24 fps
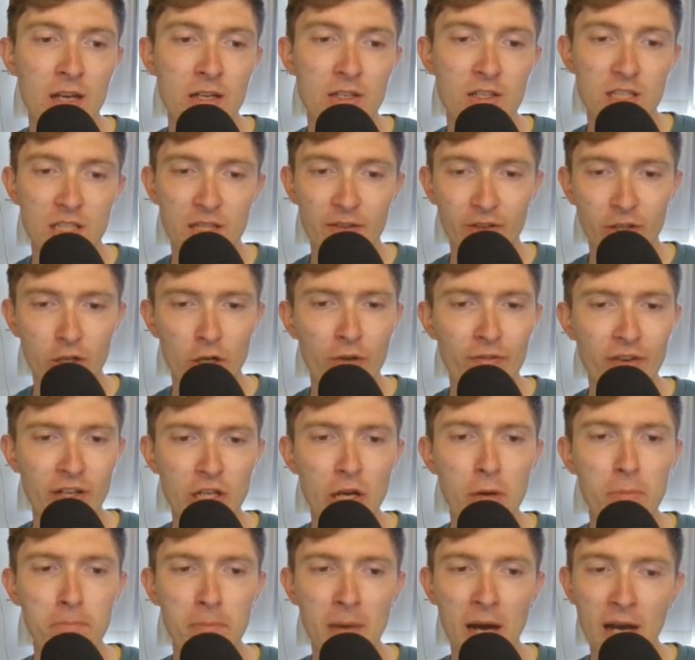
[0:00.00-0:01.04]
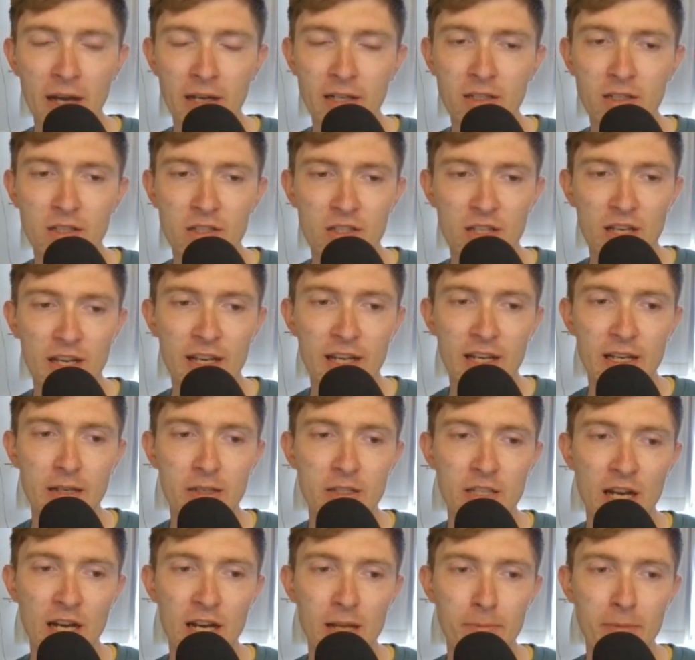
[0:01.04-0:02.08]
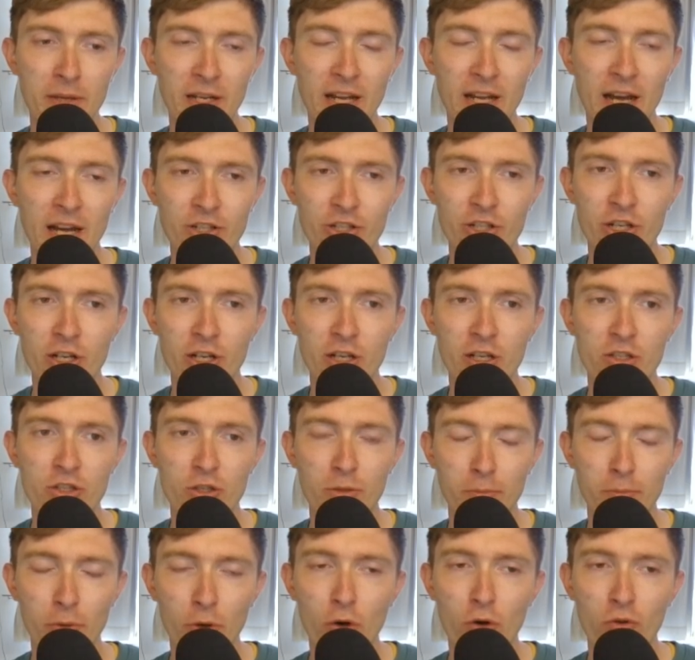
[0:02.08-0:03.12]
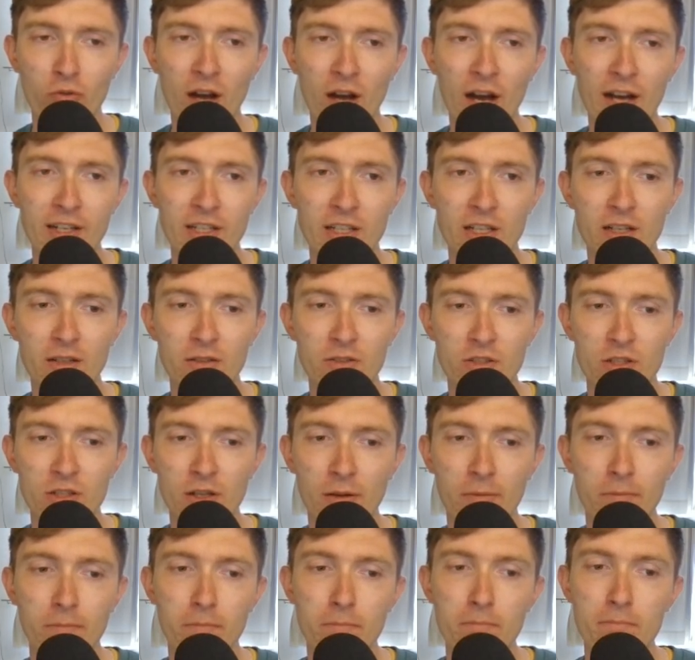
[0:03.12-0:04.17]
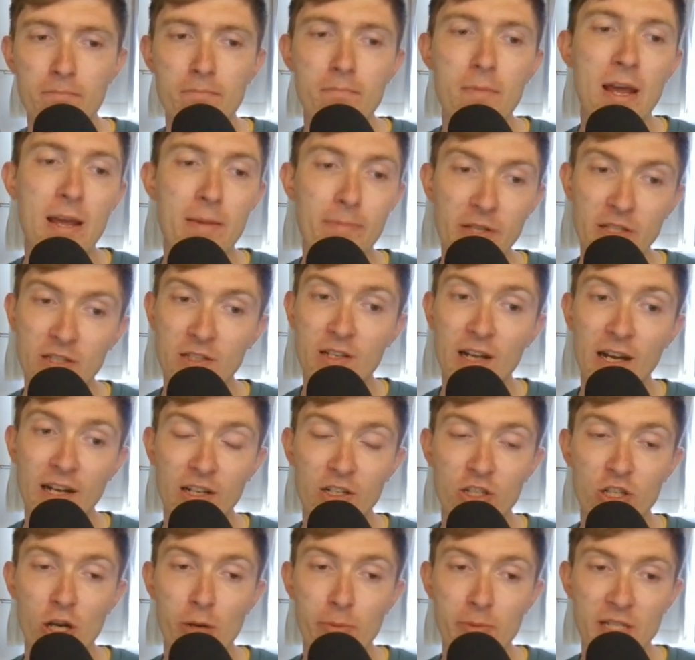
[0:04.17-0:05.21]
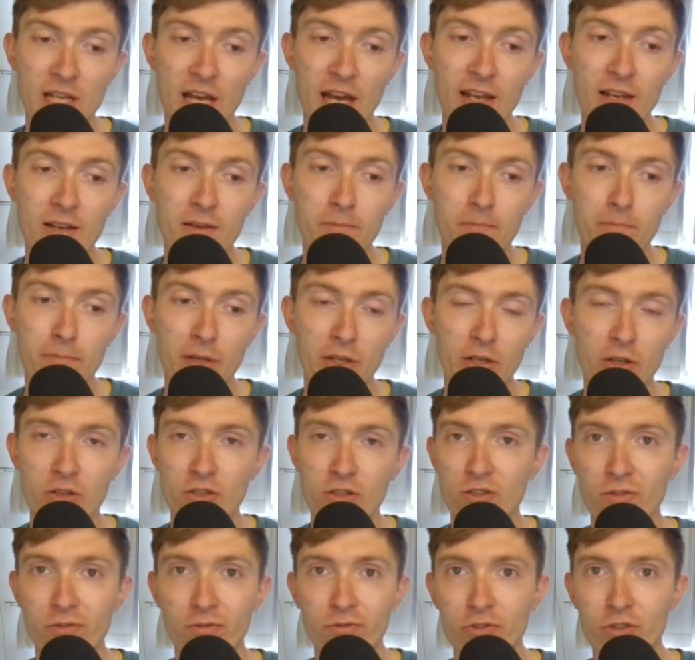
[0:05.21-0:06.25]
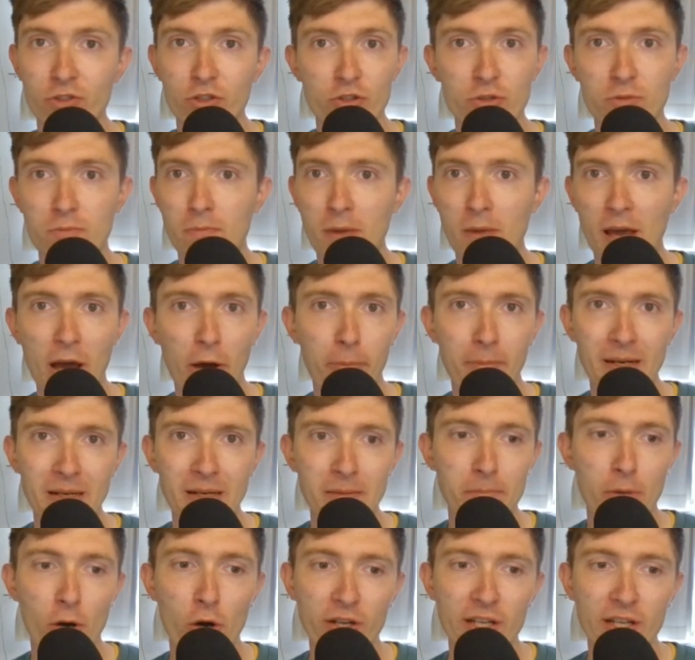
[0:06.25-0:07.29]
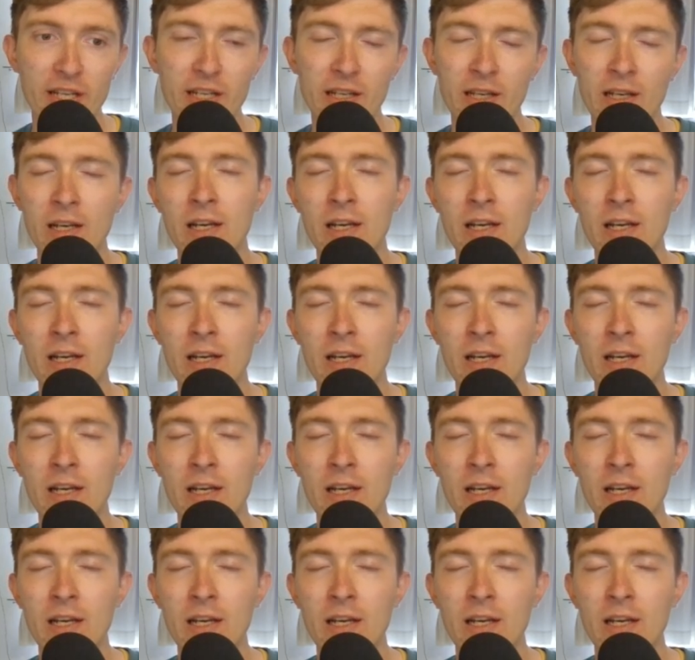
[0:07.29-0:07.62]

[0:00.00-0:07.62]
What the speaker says: Sivakov I don't mind as a Tadej Pogacar support rider to maybe snag a top 10 because of just helping Poggy